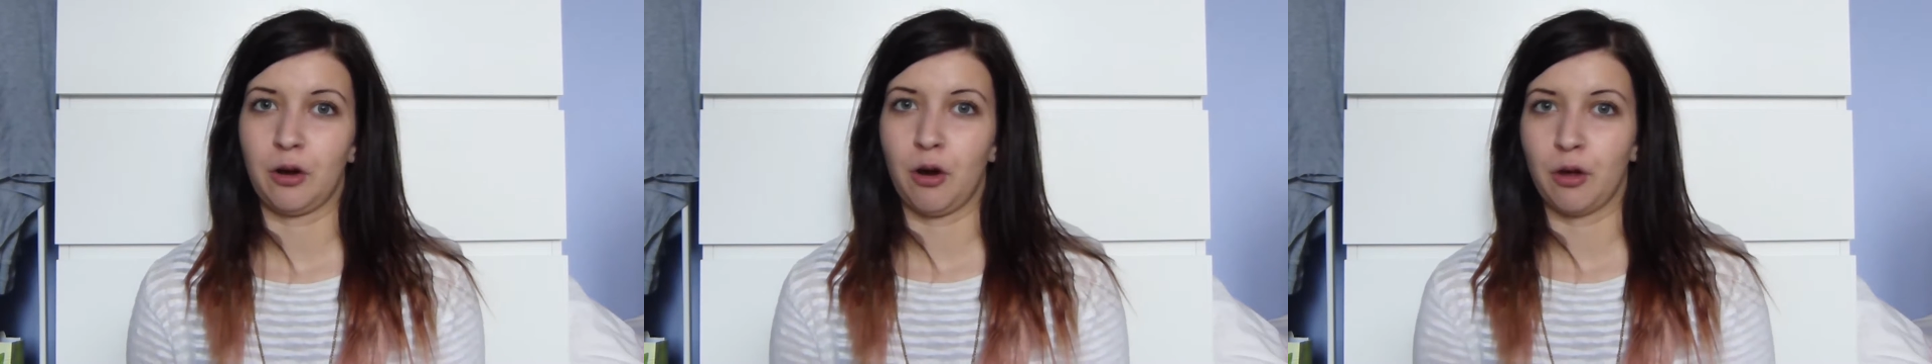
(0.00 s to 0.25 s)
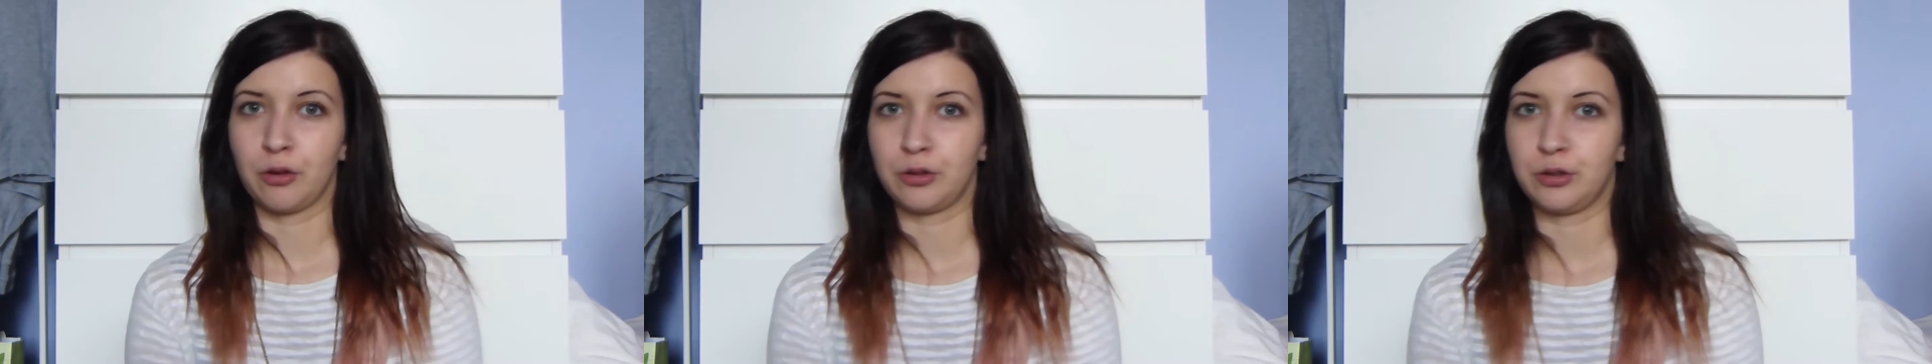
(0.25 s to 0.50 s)

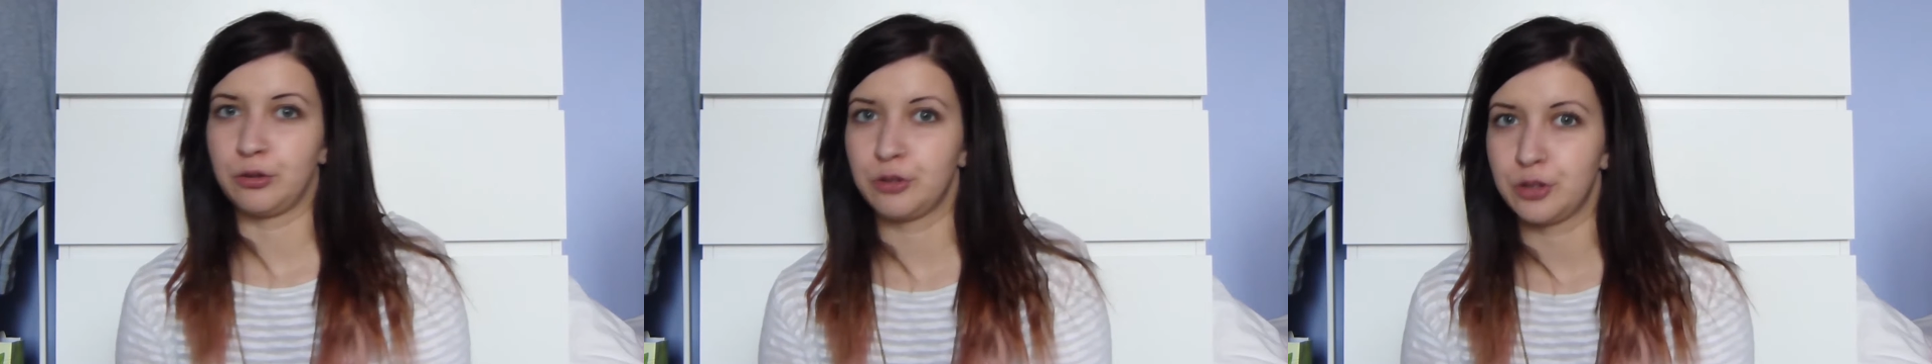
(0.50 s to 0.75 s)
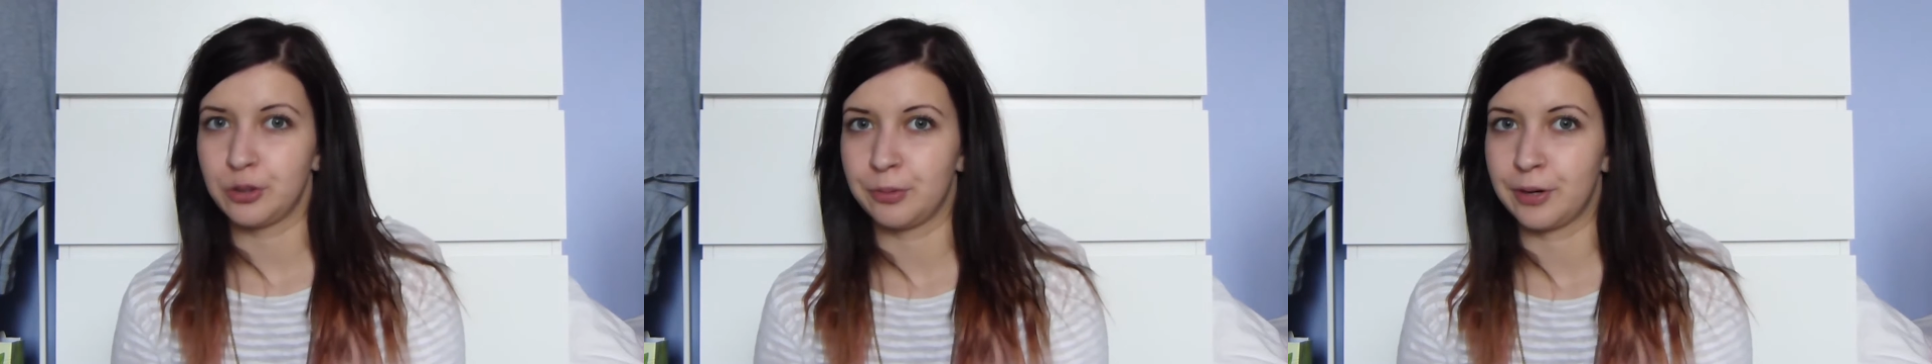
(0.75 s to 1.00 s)
other
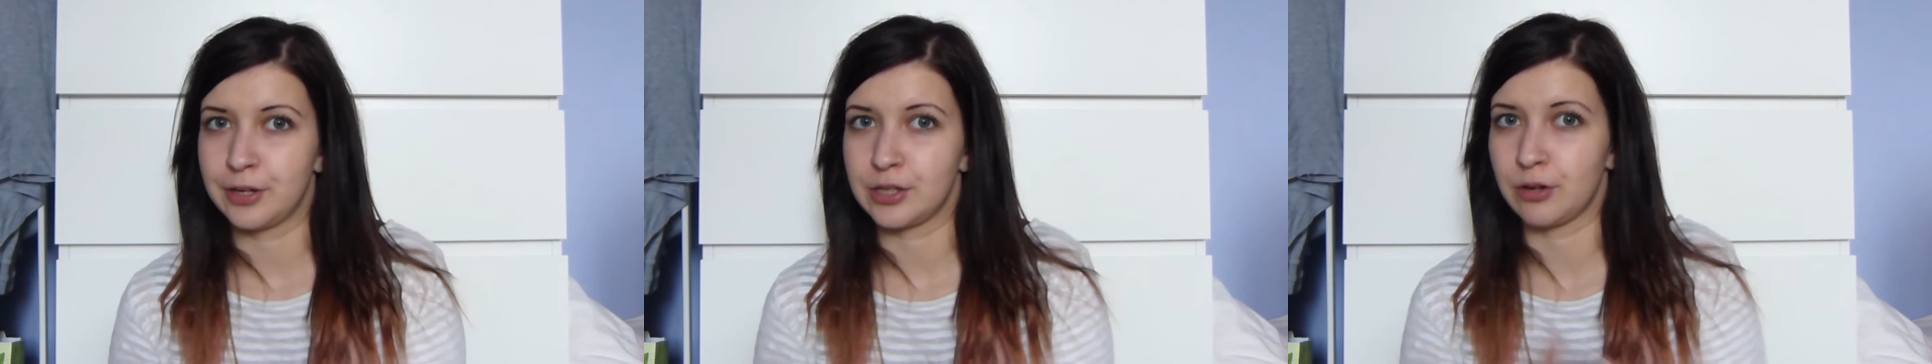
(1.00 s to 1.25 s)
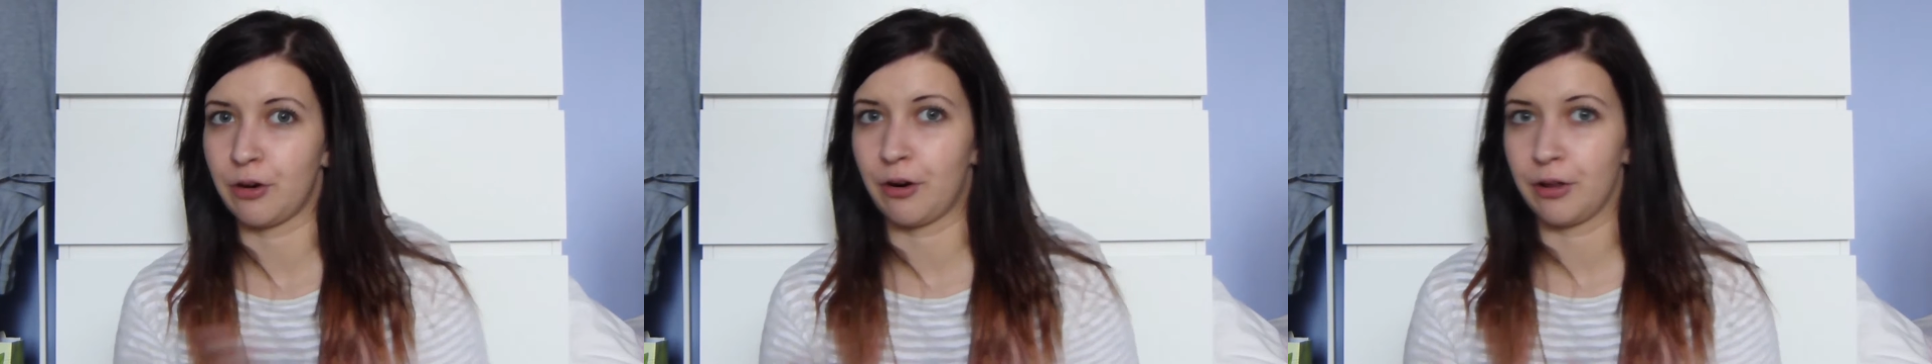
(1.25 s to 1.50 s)
YouTubers
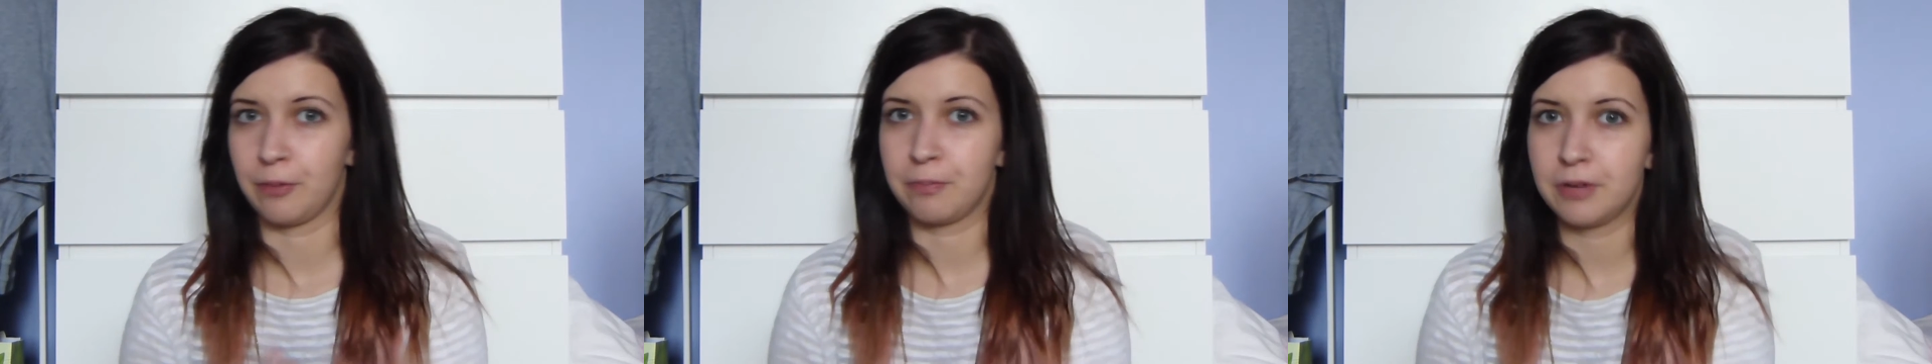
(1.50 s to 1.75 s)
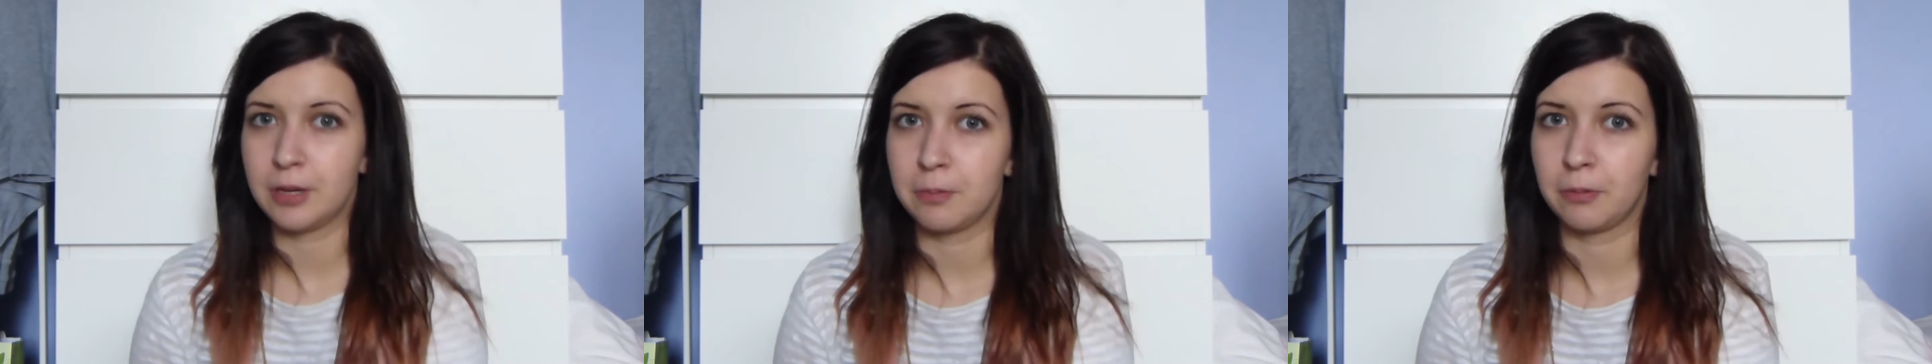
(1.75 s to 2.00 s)
or other
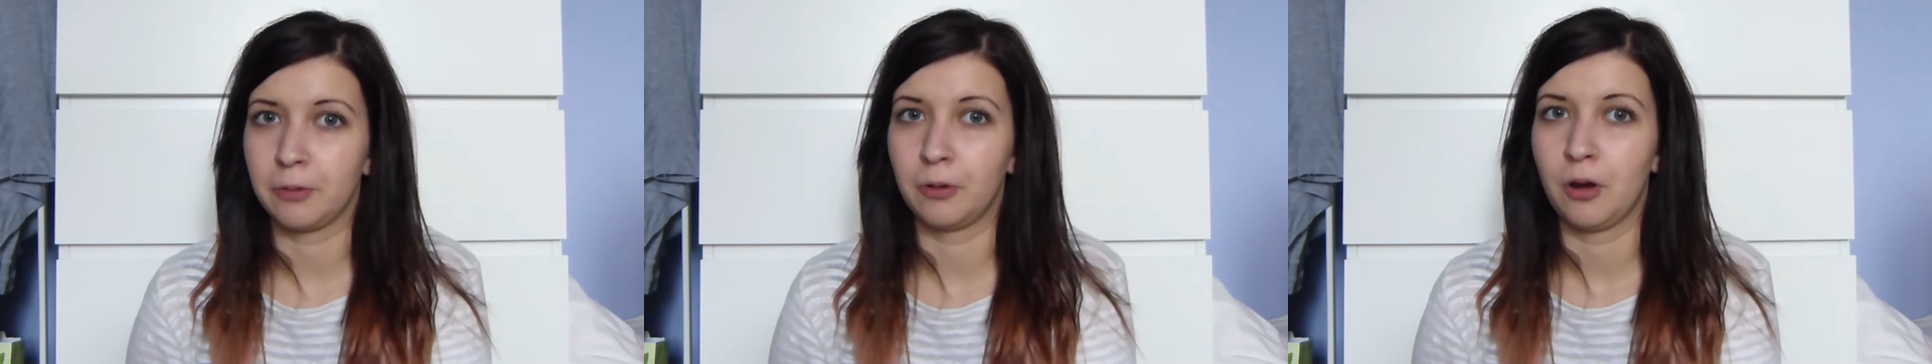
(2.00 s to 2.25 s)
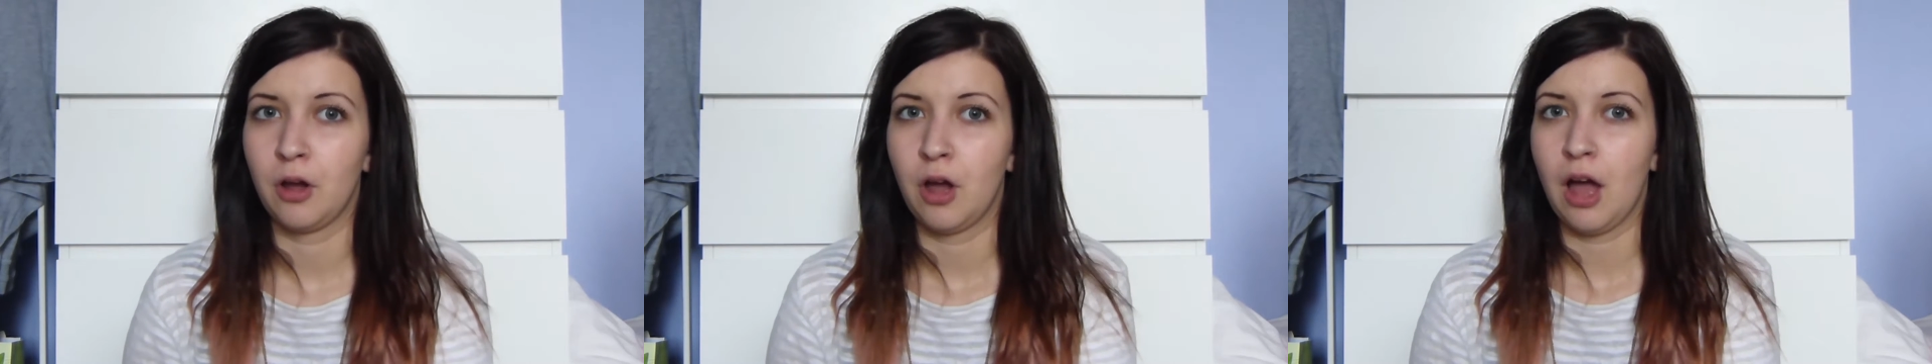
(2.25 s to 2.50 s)
people